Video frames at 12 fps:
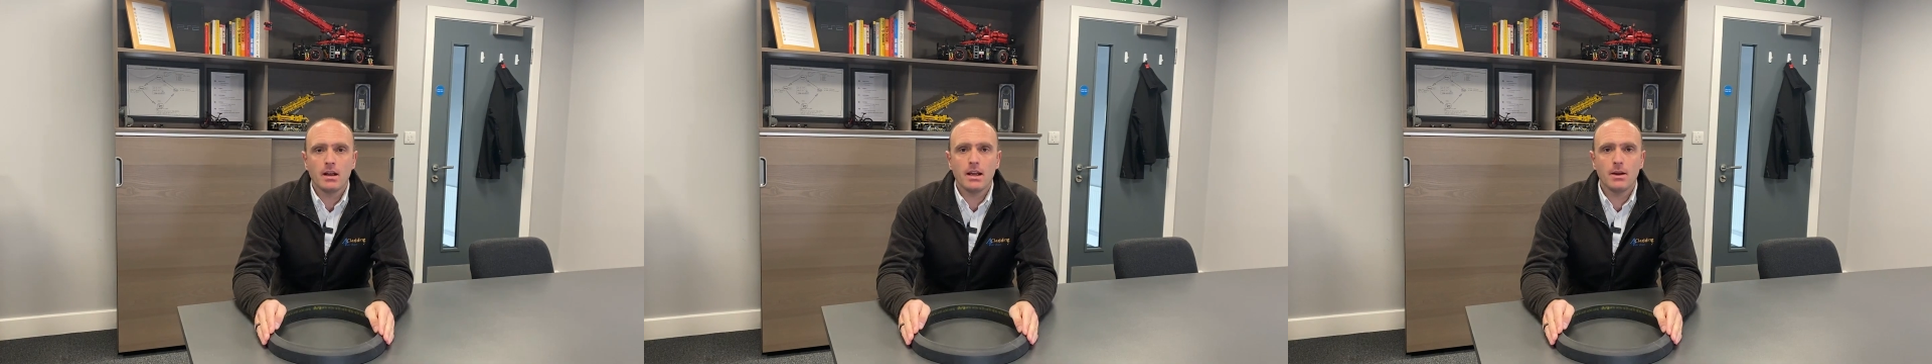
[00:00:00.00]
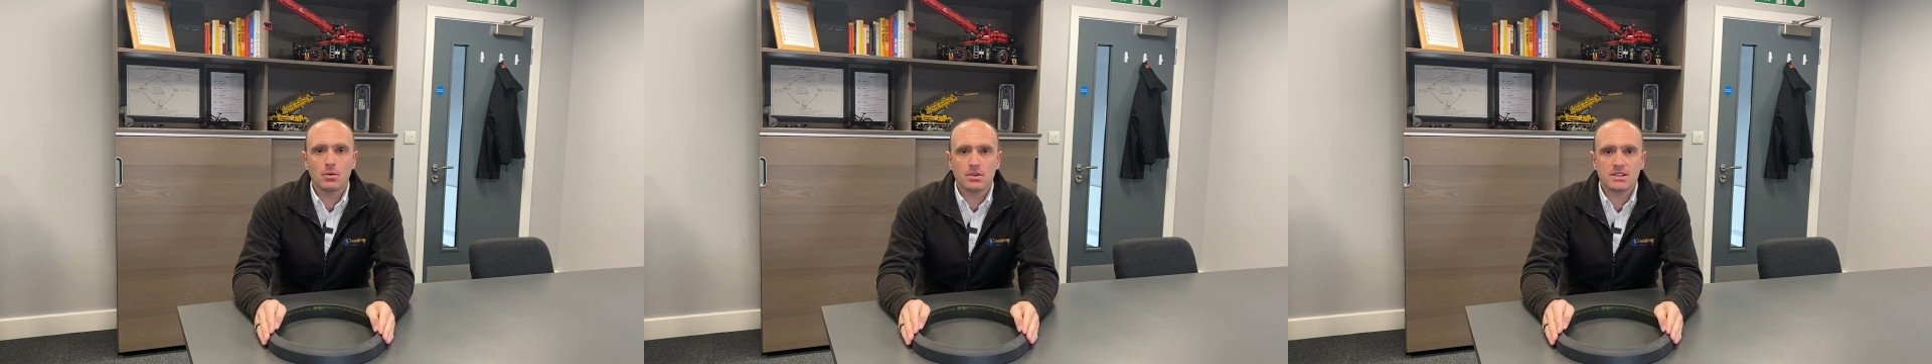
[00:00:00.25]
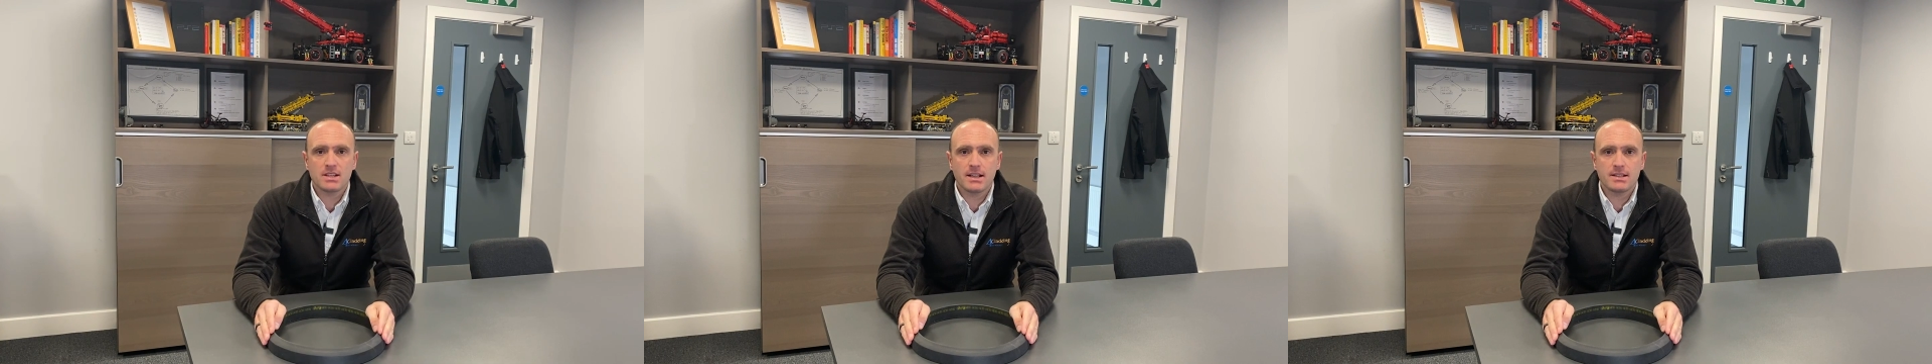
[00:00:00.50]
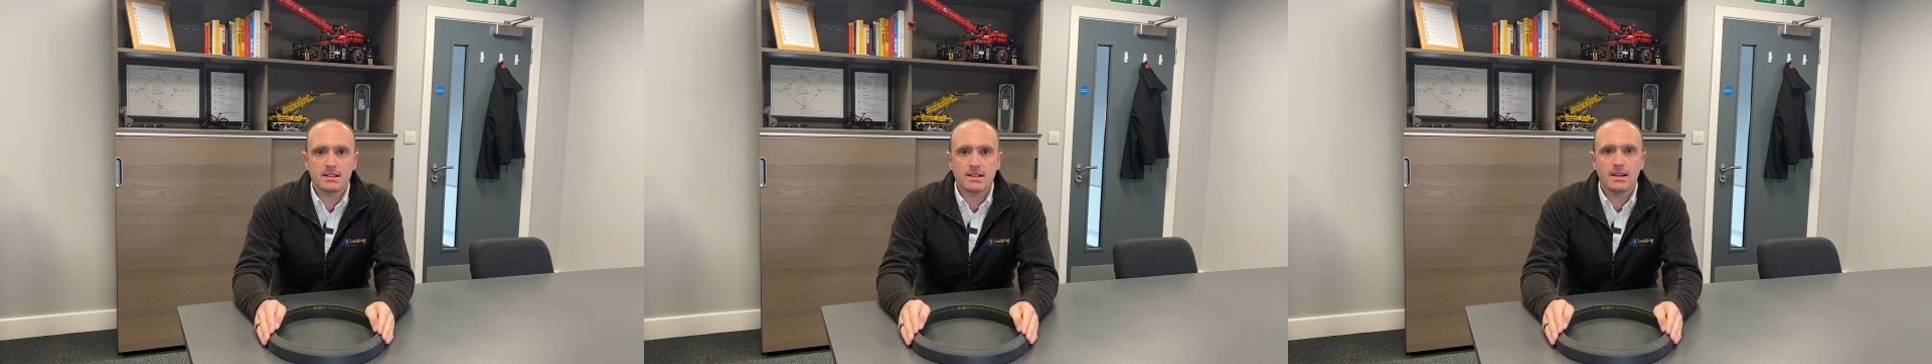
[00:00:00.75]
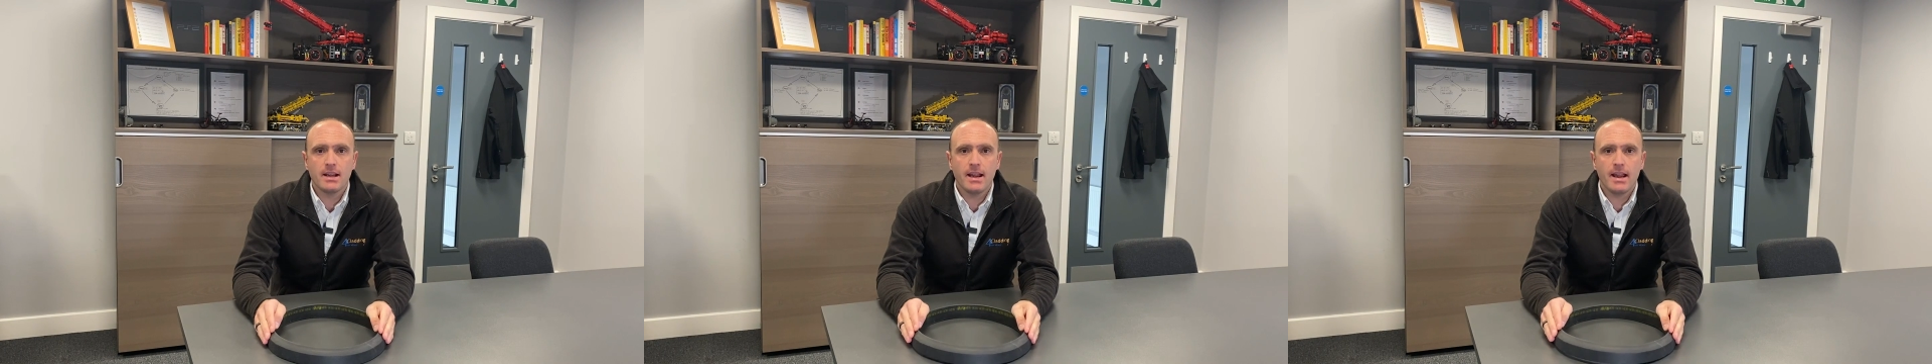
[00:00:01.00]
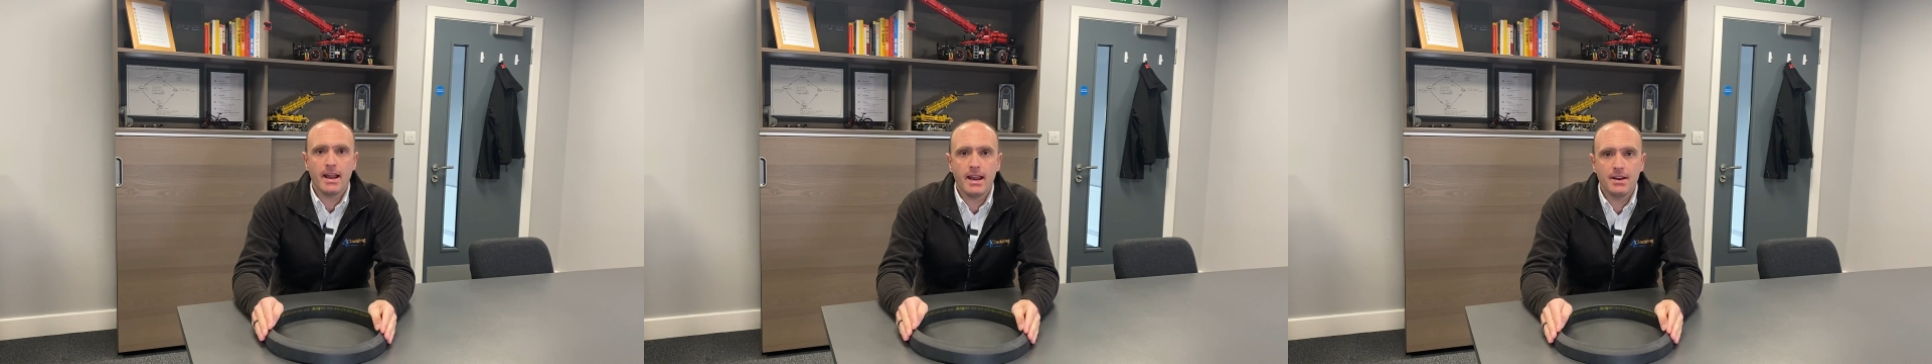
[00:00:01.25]
It will sit
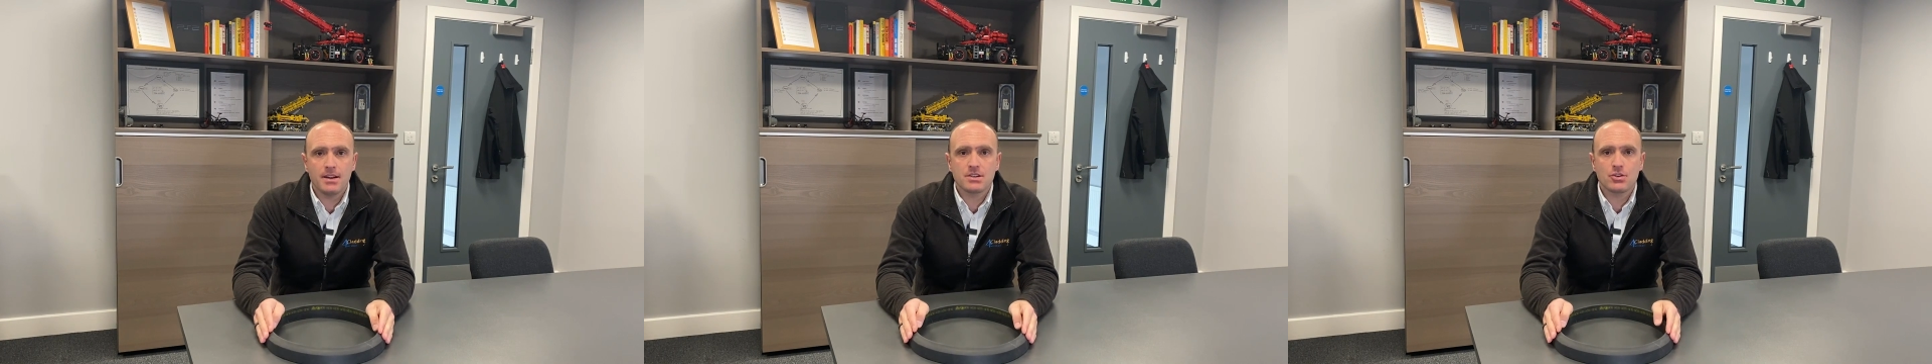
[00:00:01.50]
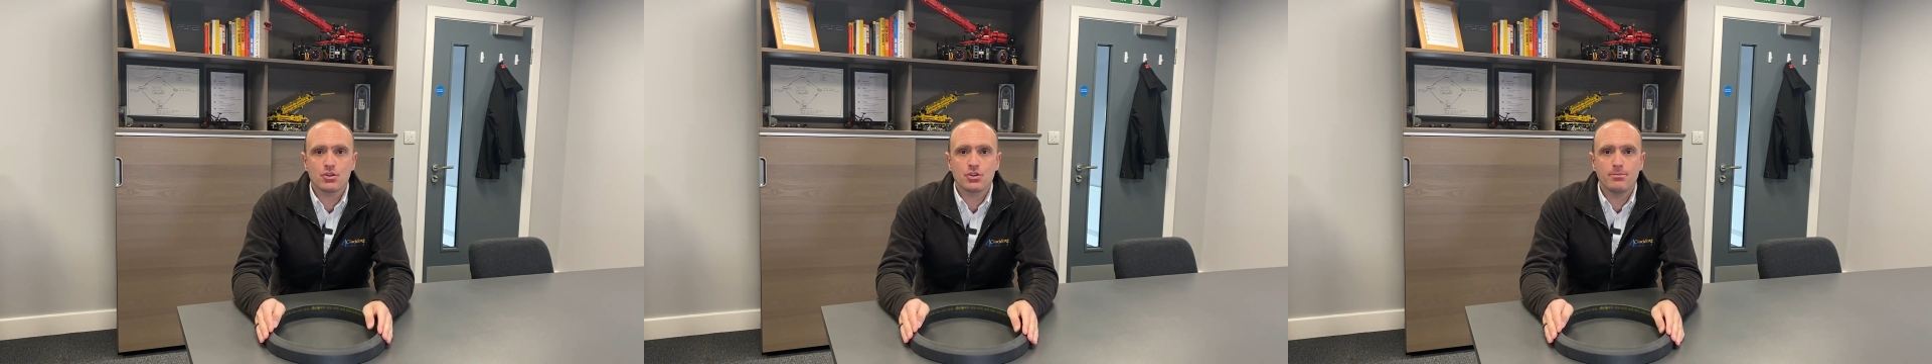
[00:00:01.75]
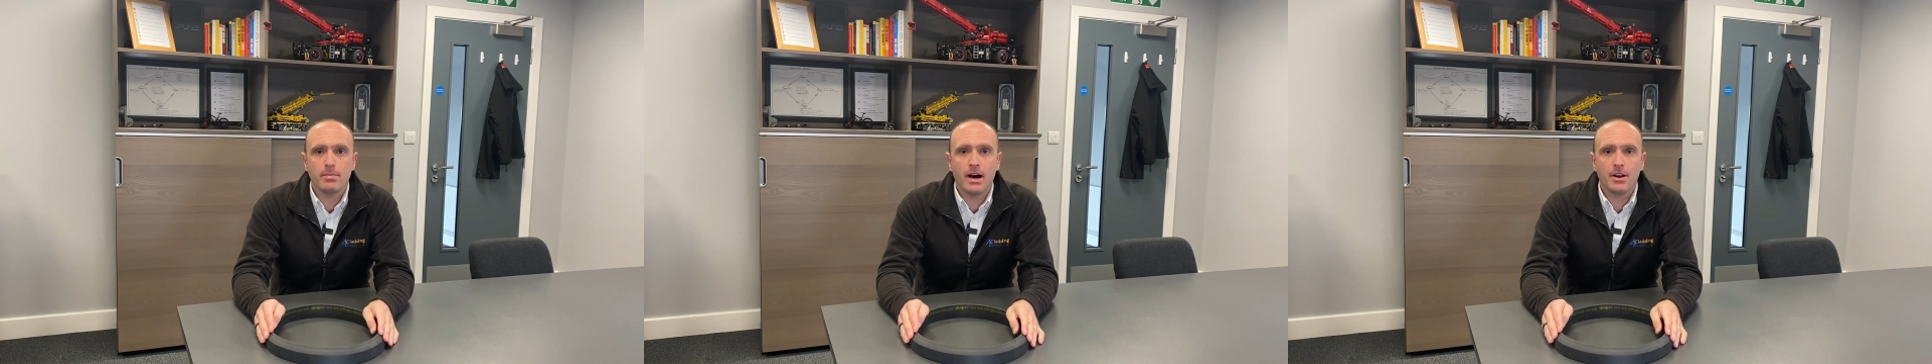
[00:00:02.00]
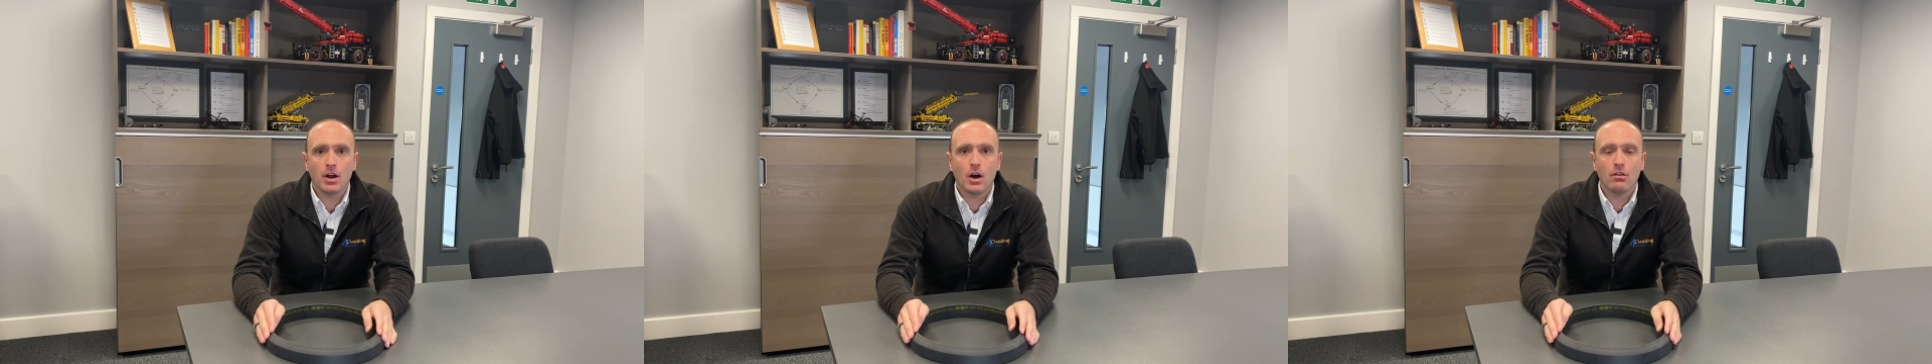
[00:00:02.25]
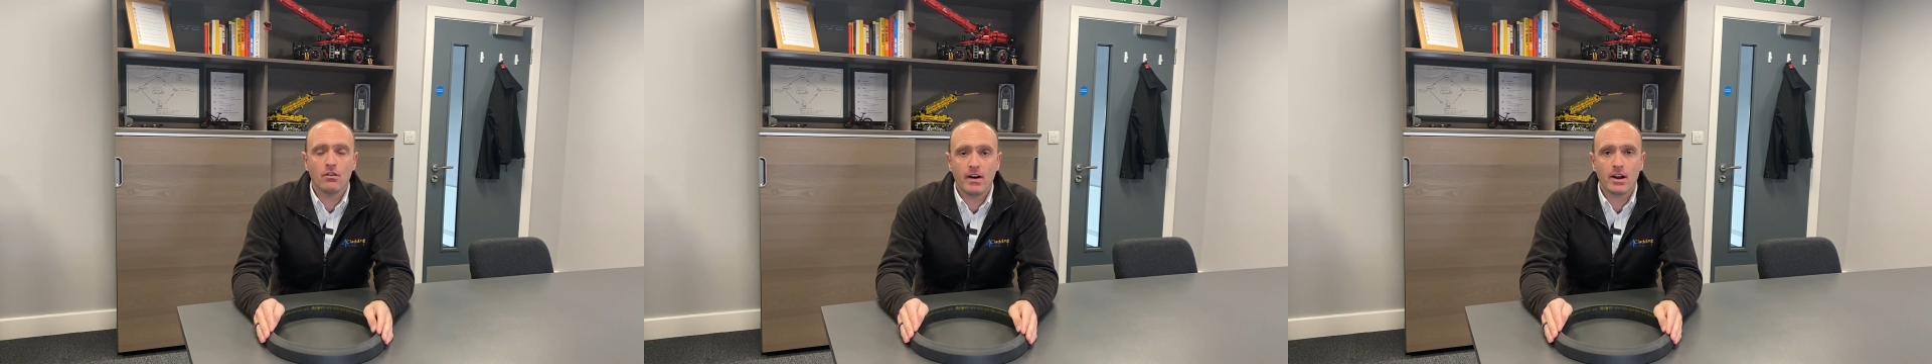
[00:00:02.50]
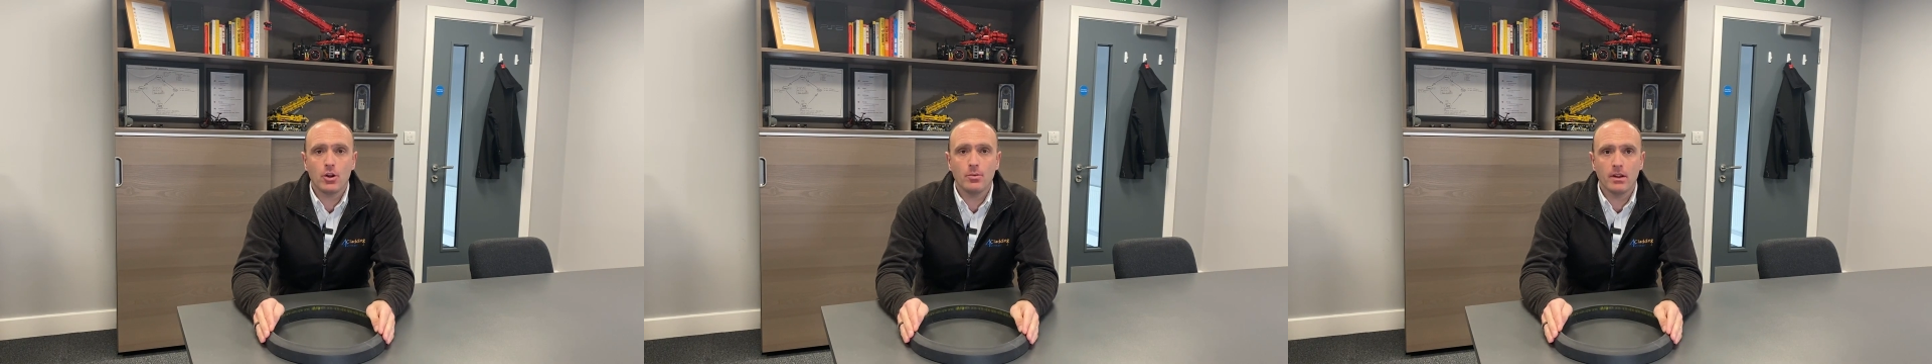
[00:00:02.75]
in a suction pad of a
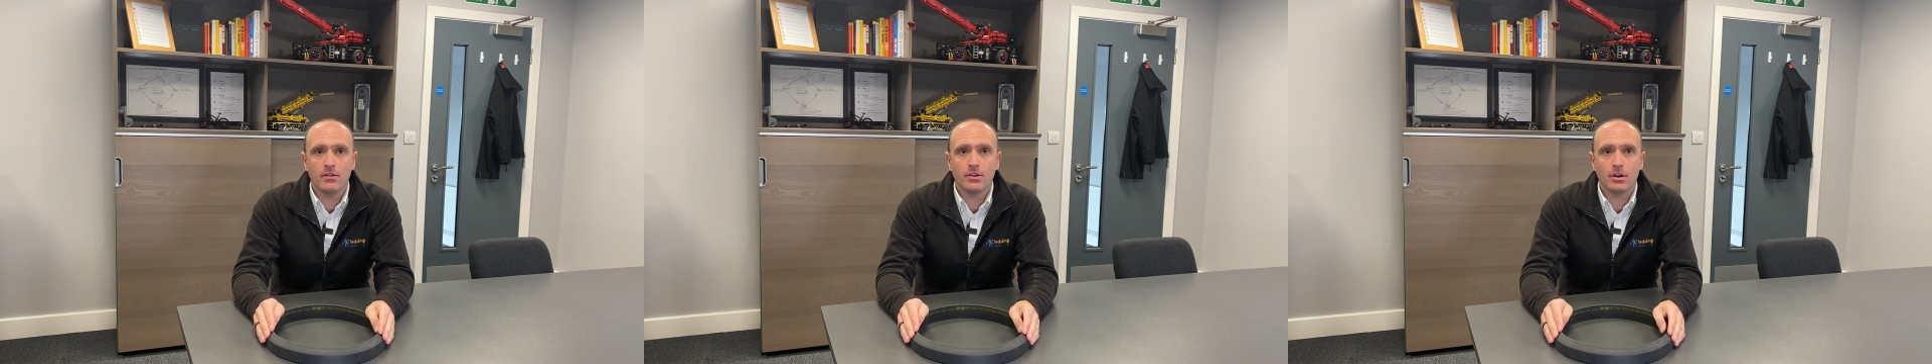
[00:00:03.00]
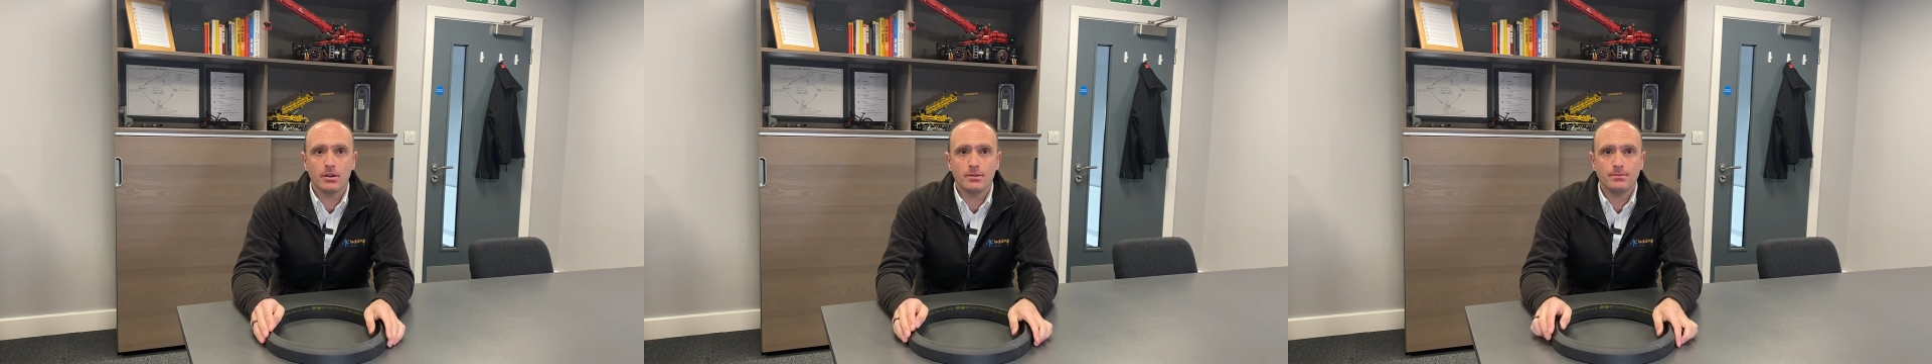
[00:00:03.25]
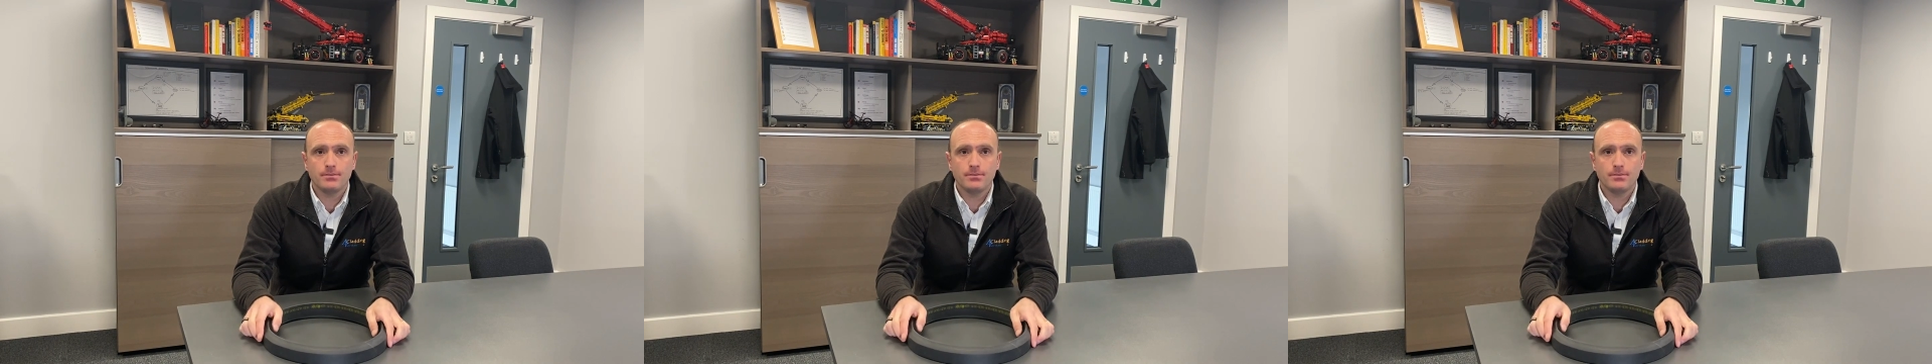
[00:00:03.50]
vacuum lifter.